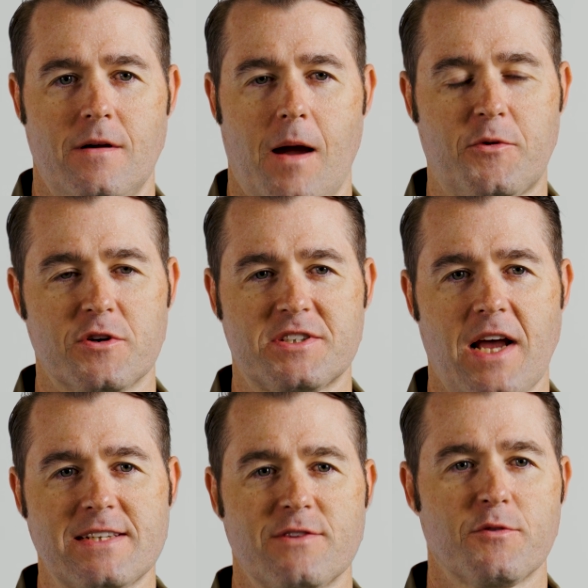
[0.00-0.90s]
I'm Chris
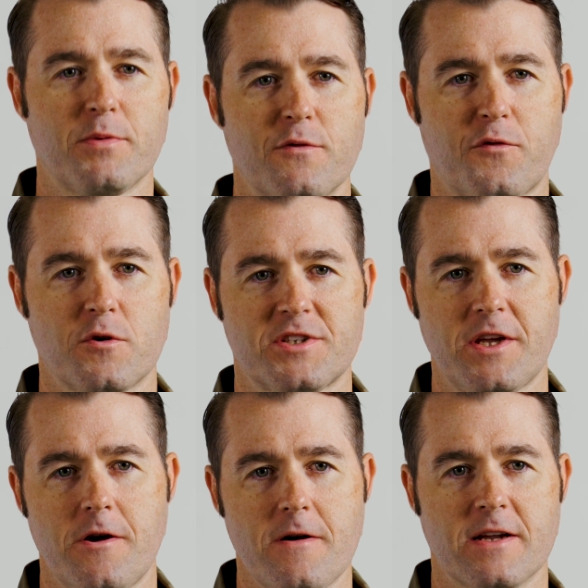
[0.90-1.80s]
Seisler with Blue Force
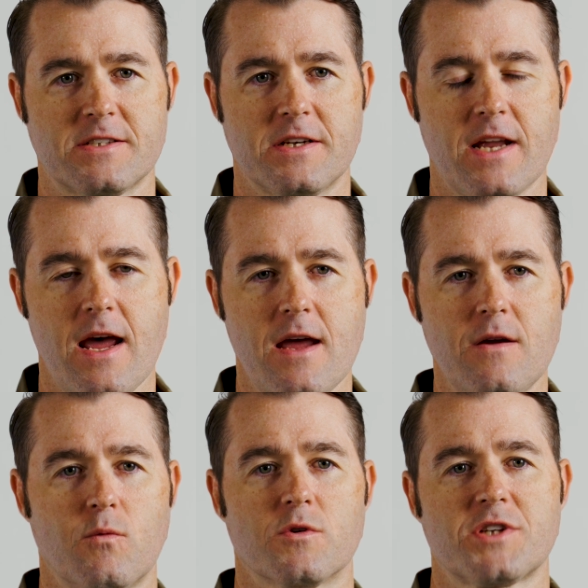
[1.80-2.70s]
Gear, and
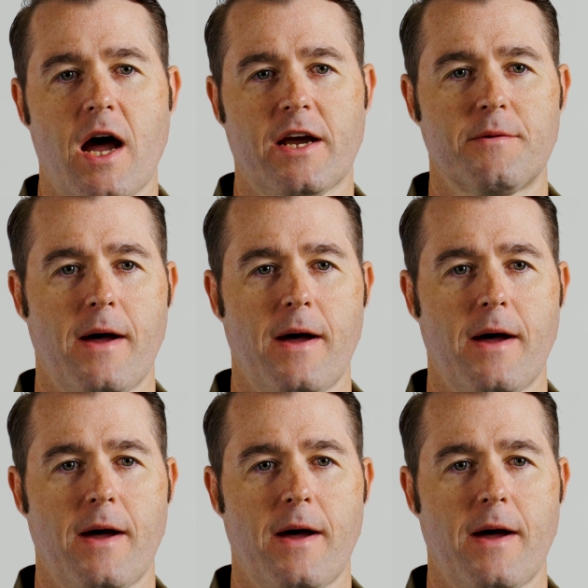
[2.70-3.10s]
today we're talking